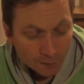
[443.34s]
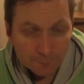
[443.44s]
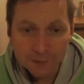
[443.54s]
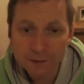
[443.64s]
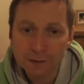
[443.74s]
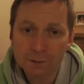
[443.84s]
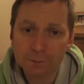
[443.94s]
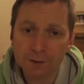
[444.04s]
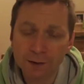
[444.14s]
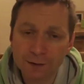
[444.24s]
meeting up
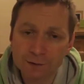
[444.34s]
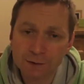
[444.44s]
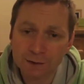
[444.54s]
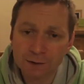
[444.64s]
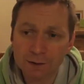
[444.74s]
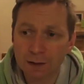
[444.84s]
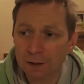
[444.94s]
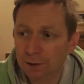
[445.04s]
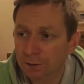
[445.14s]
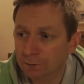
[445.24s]
at Hitchin,
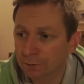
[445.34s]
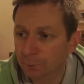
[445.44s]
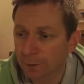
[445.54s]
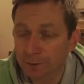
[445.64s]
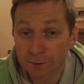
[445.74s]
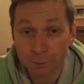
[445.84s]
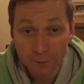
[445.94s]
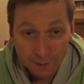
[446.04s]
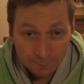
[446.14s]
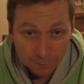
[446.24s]
I've been to
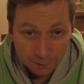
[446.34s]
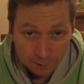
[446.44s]
Wham,